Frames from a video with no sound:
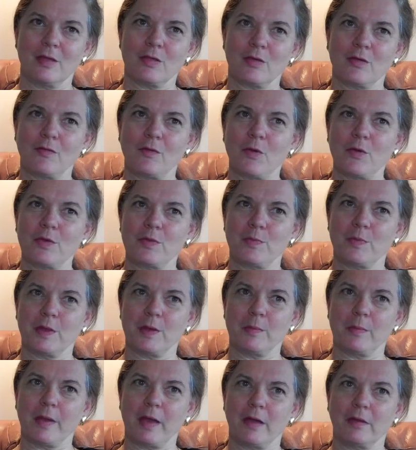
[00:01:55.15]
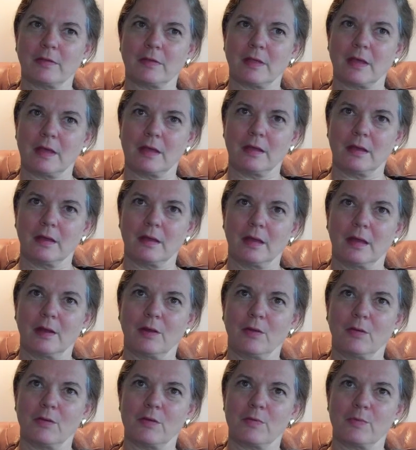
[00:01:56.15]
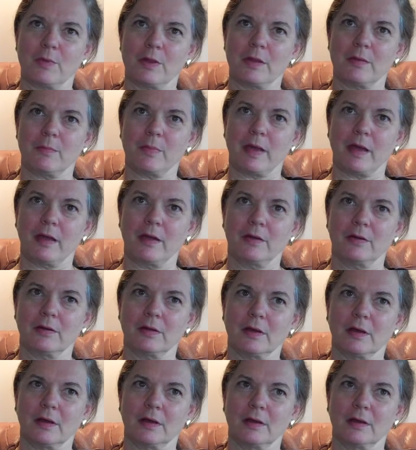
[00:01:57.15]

So I've always been about data and always been about